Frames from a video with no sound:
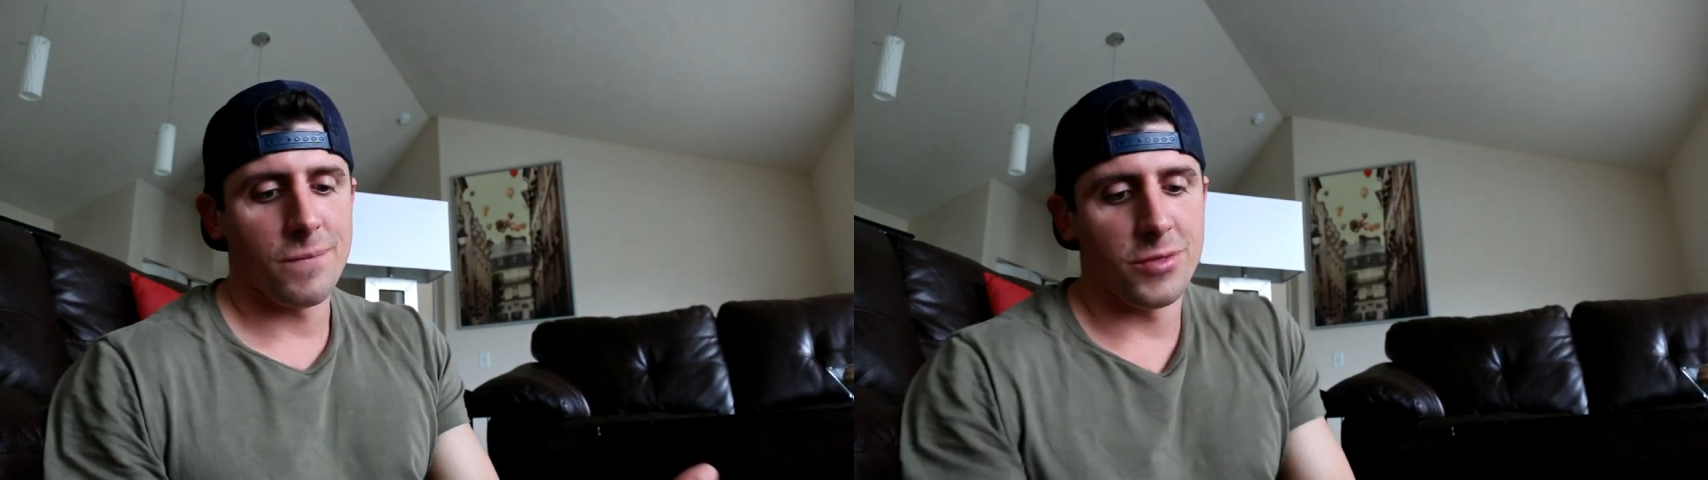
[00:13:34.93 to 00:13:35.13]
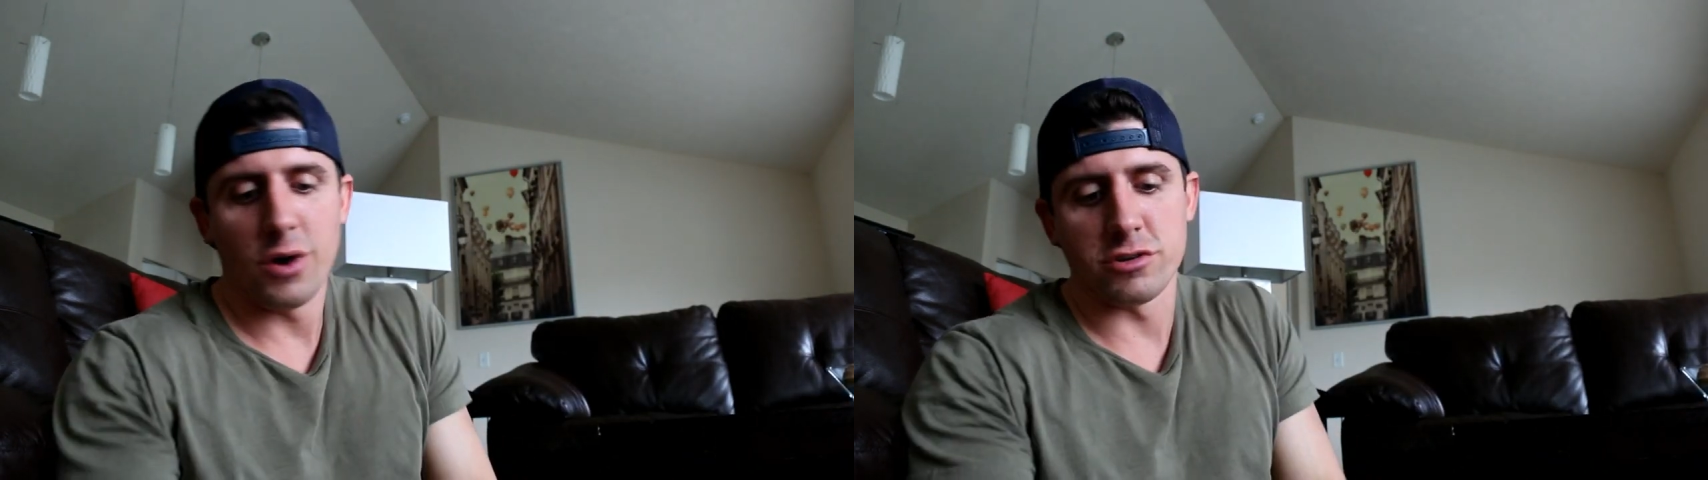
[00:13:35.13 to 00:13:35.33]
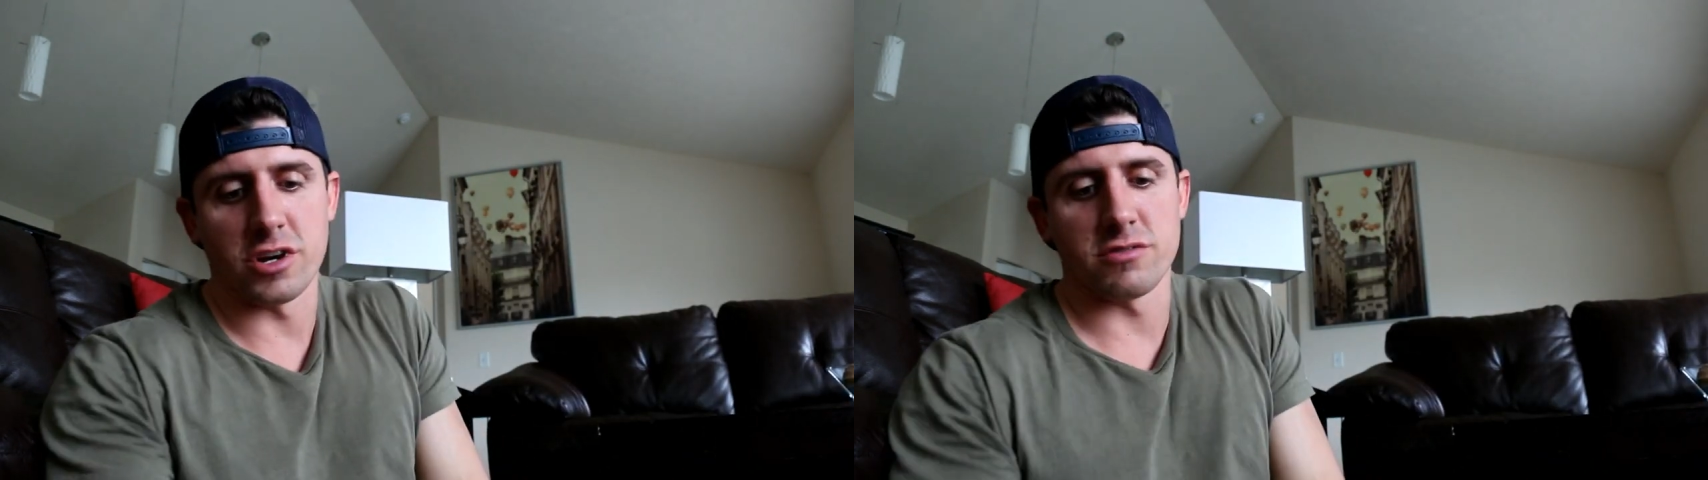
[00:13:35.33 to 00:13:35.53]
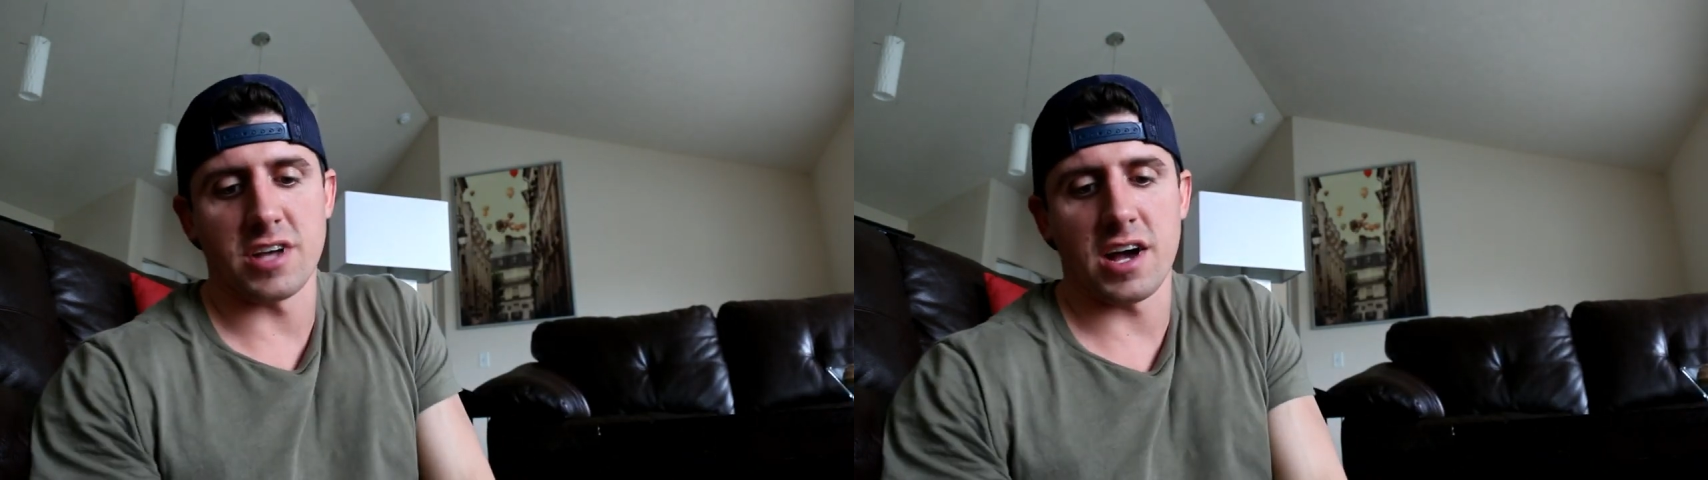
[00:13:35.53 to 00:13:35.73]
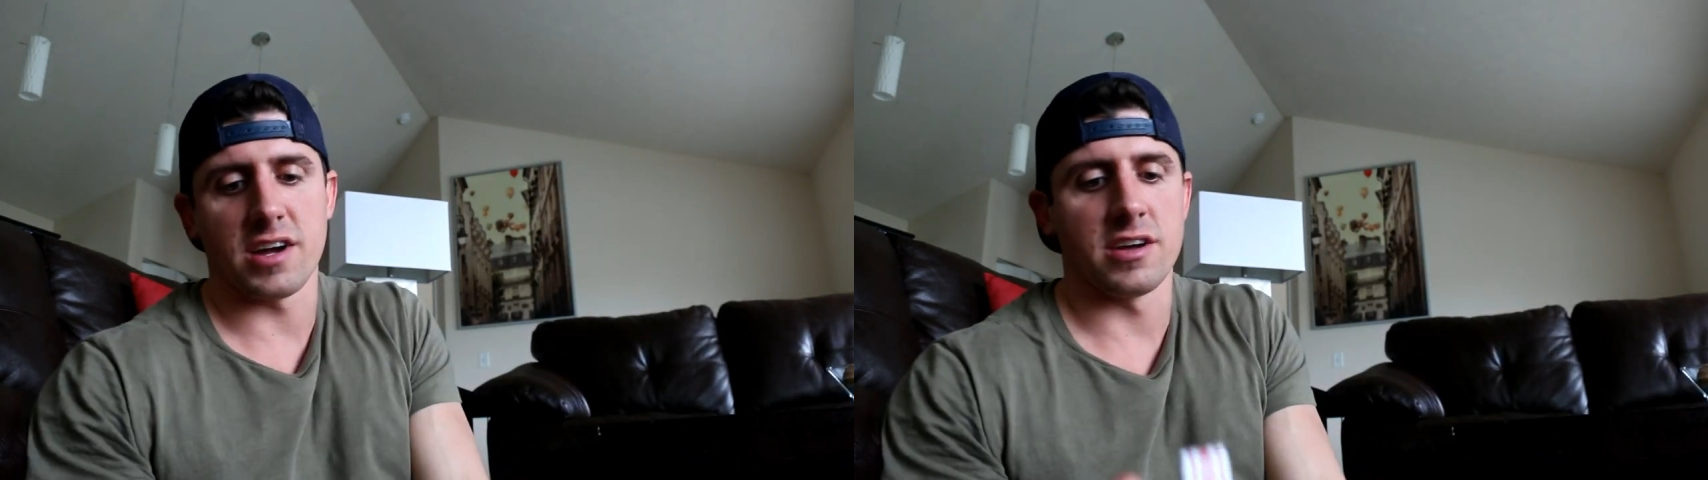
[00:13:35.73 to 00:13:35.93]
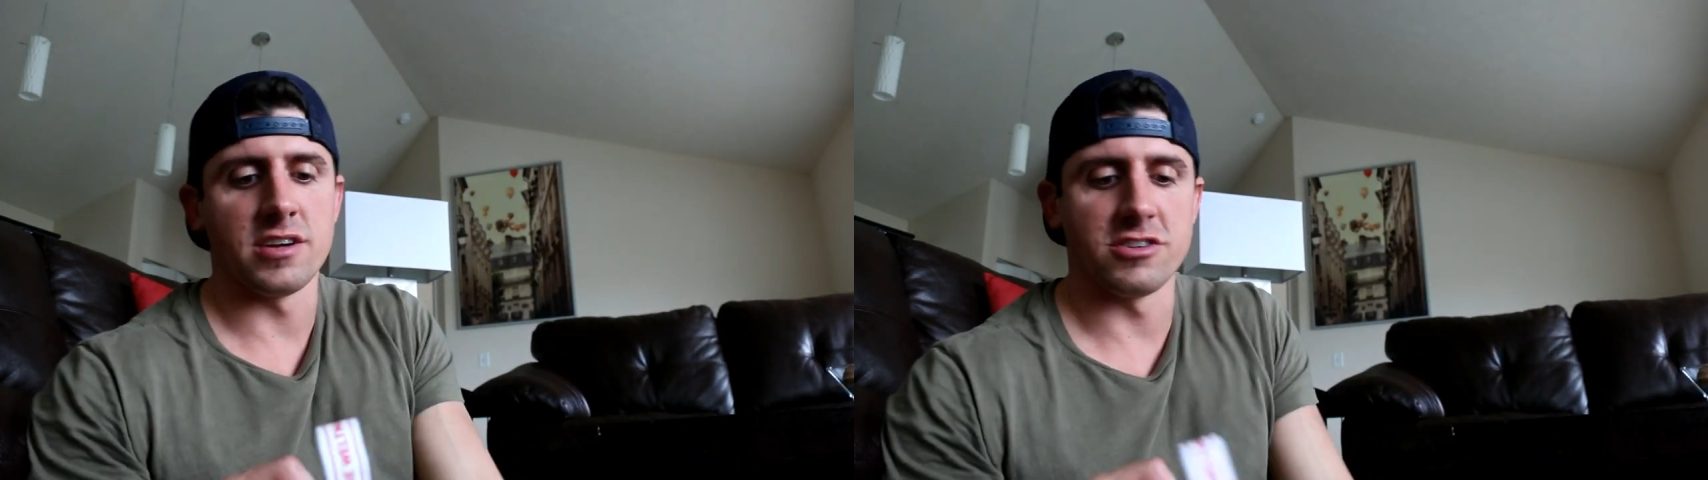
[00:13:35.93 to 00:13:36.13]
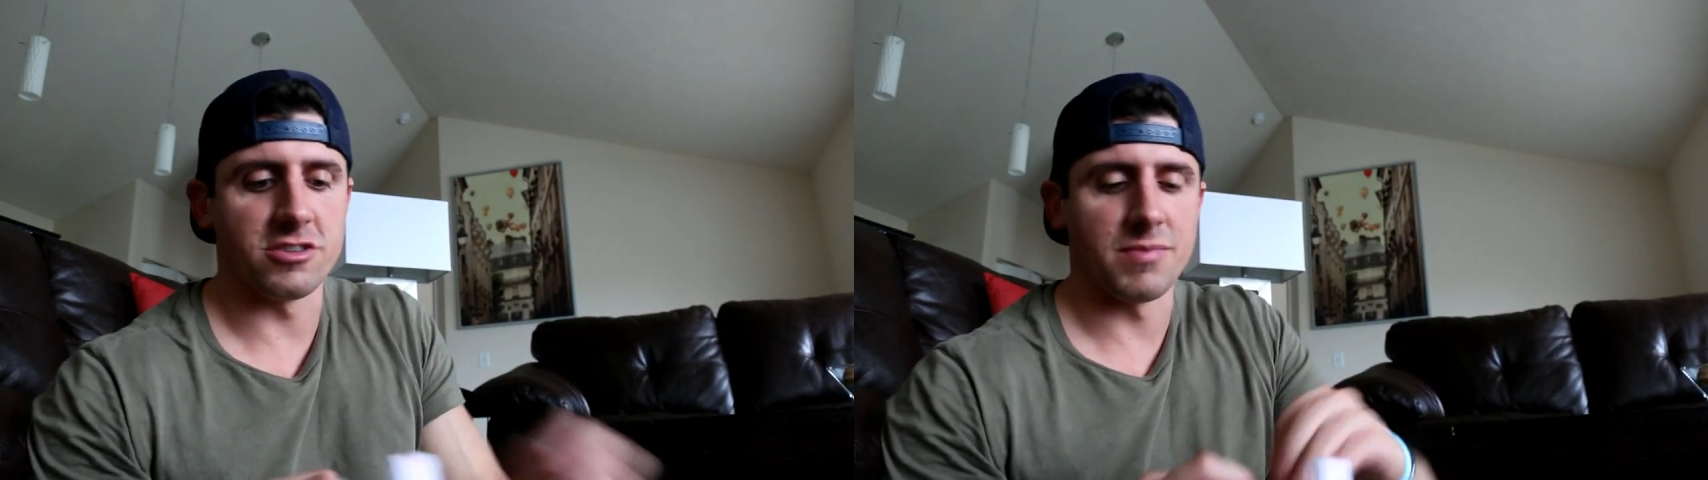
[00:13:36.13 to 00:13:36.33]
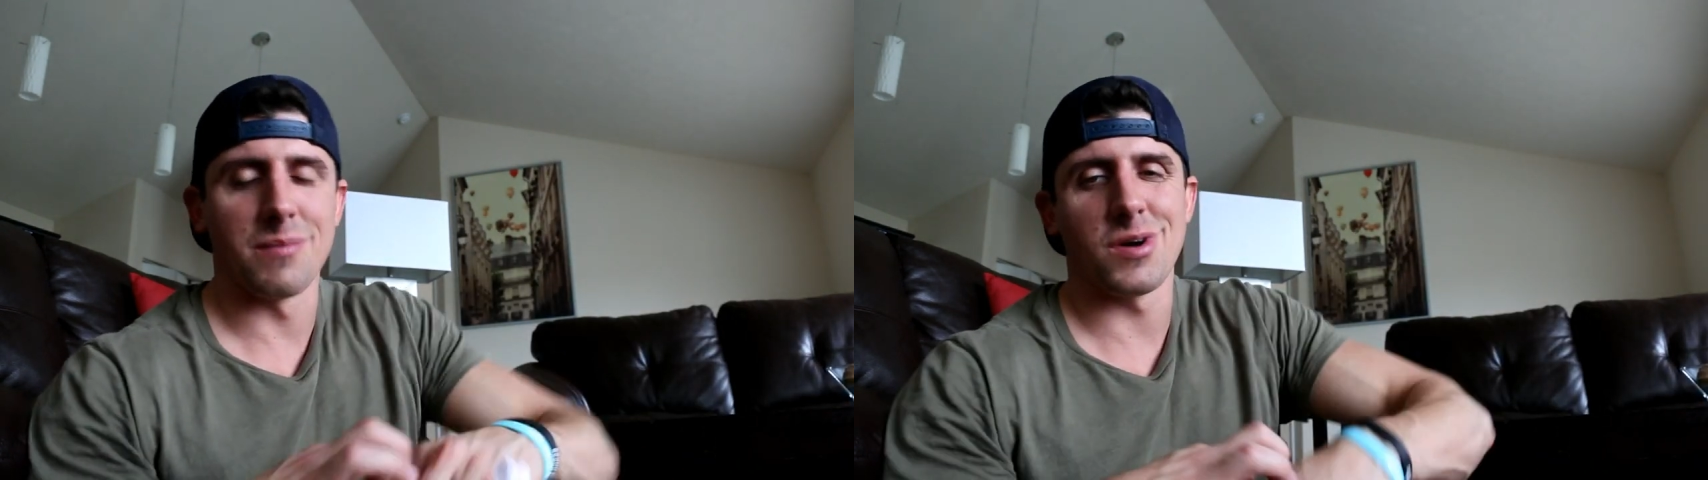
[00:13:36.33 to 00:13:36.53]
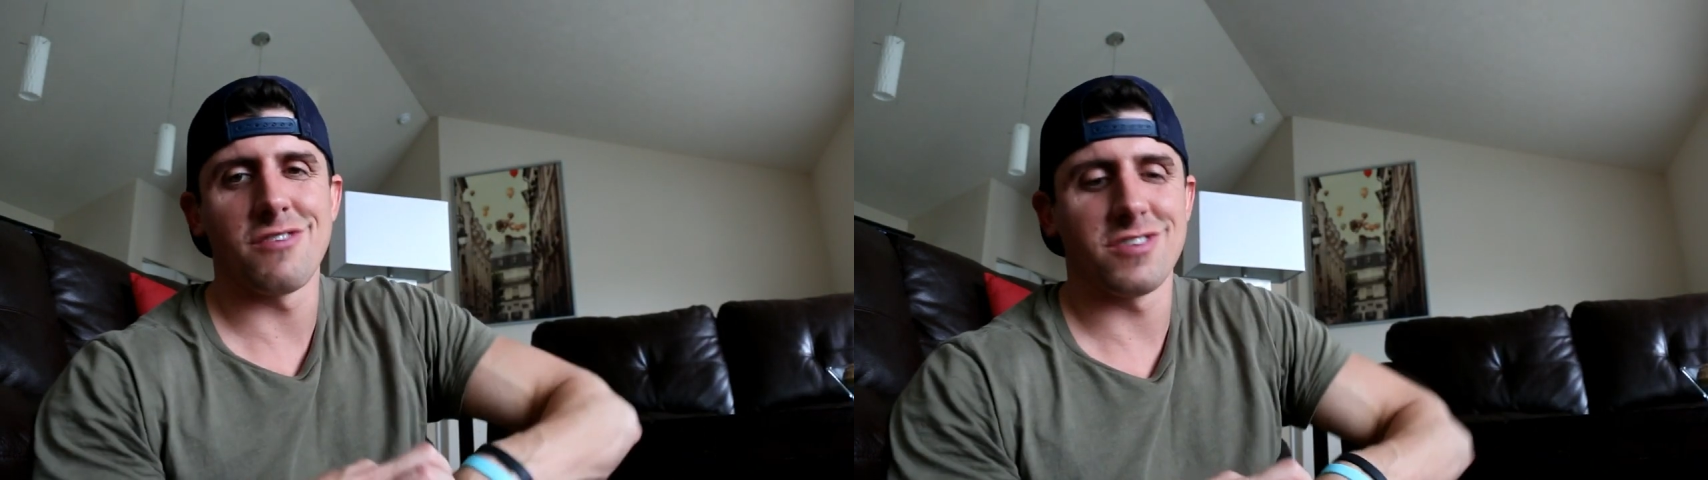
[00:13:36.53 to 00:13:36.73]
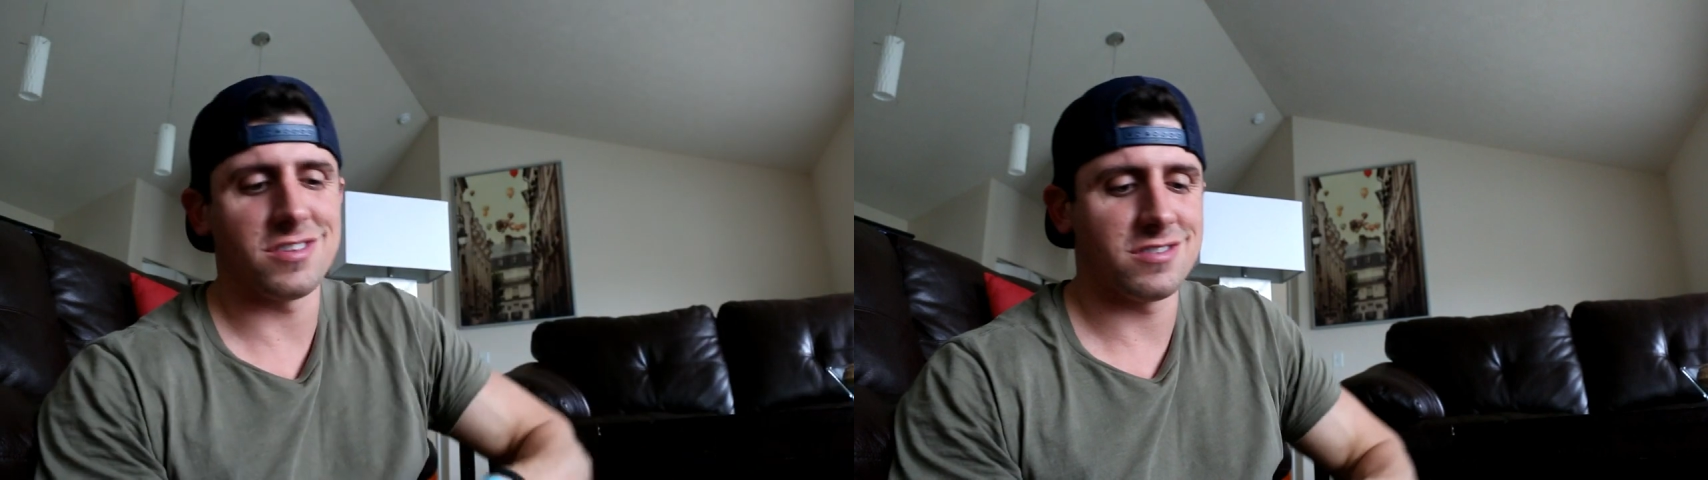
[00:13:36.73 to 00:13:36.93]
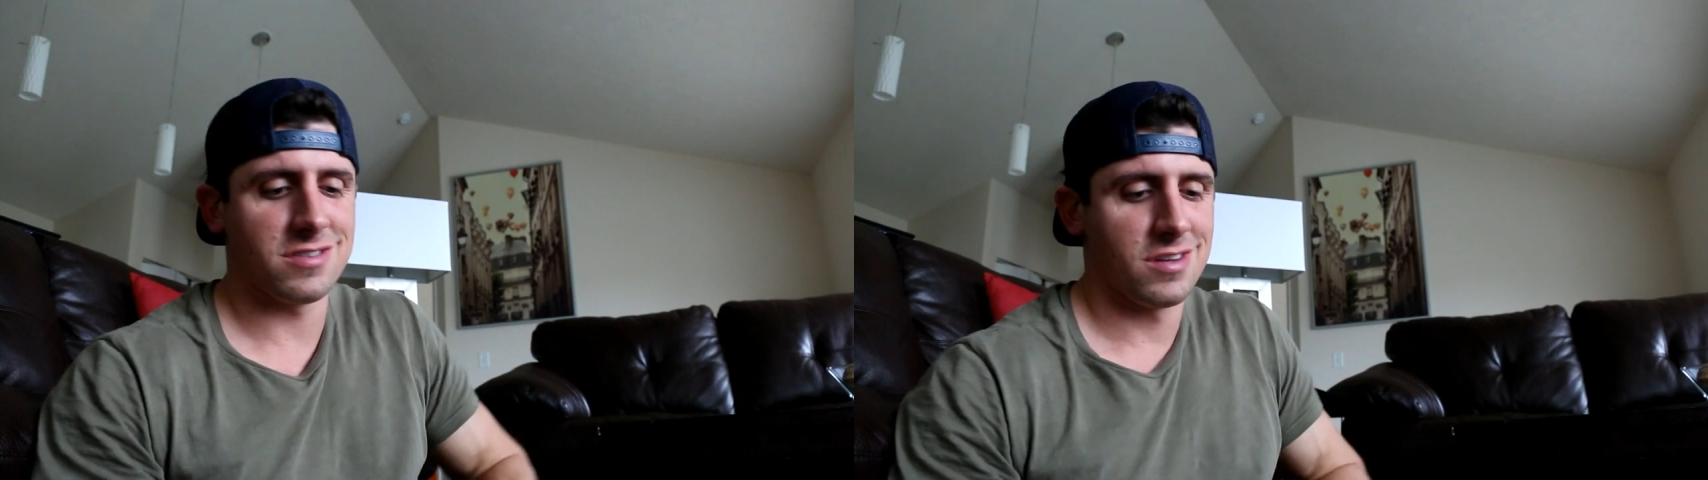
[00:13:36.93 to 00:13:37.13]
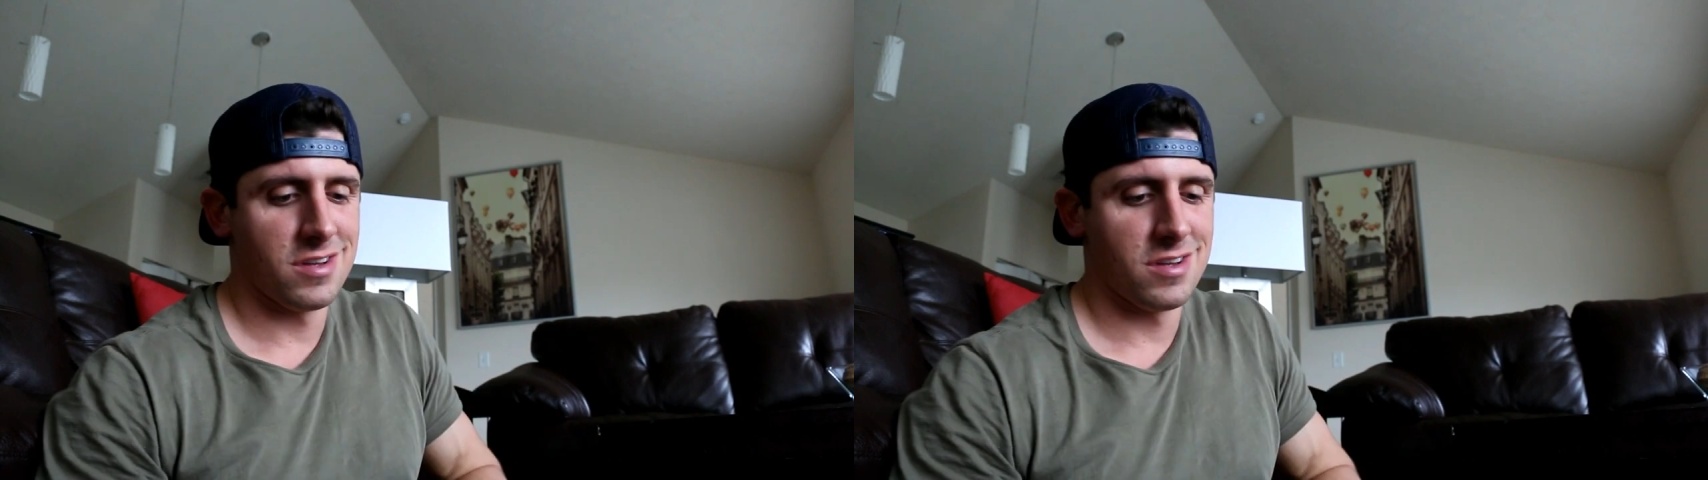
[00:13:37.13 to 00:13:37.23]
no-show sock. It's just my preference.